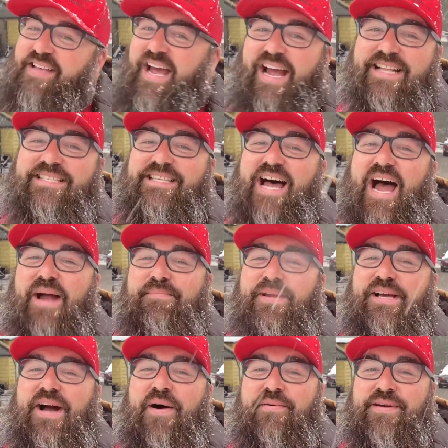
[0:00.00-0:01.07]
it's time to
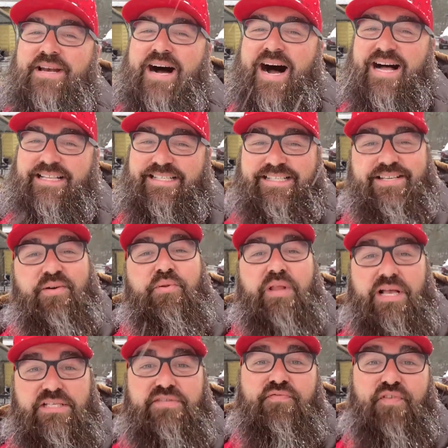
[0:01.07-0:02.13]
go nuts, so
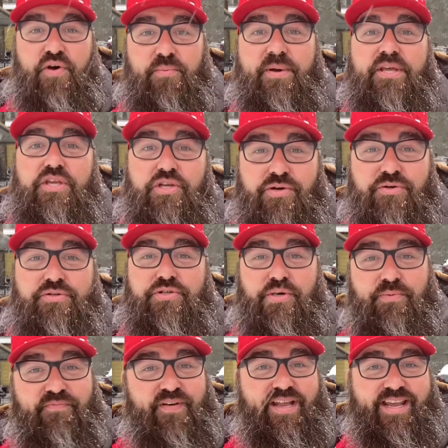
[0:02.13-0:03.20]
let's film a YouTube
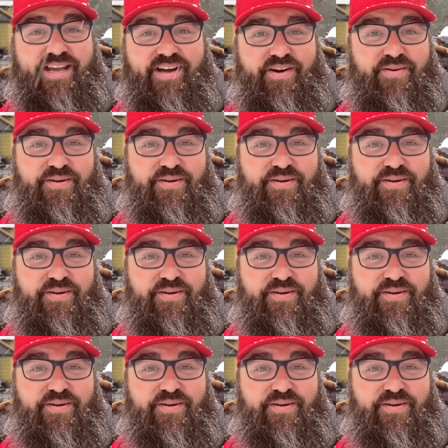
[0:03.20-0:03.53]
video.